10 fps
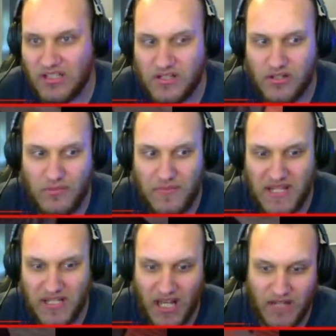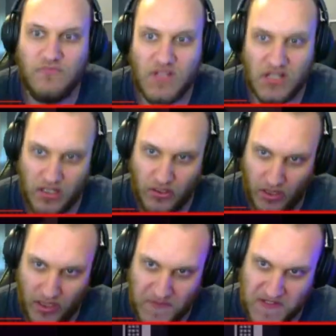go B again. He's gonna go
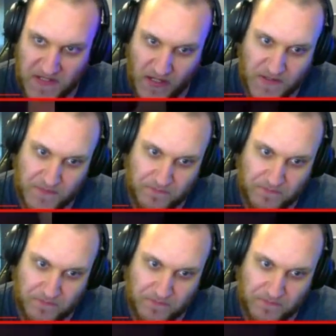up the stairs.